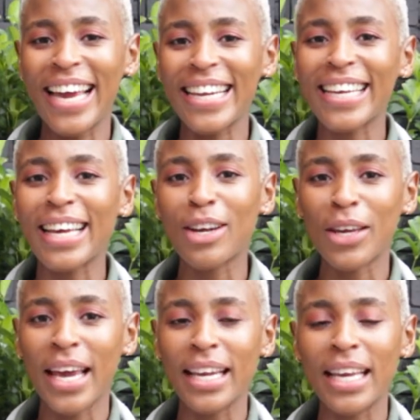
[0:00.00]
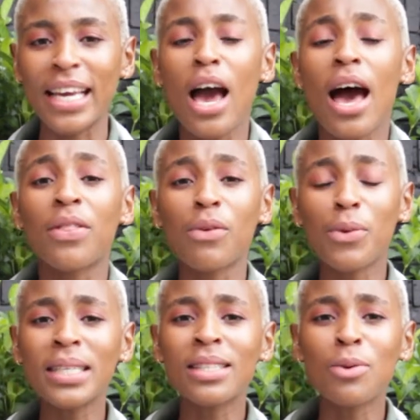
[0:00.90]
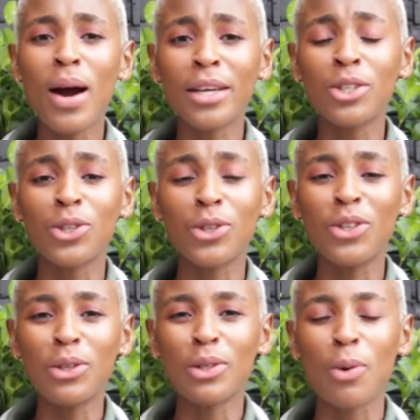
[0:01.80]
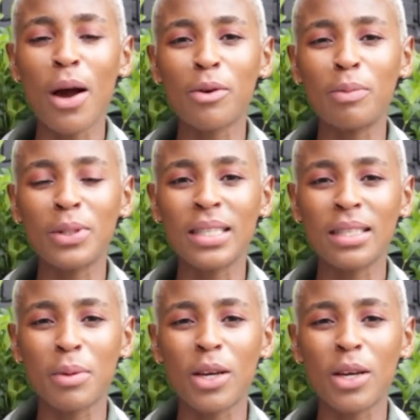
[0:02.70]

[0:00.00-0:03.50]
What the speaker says: We always preach organic, organic, and organic.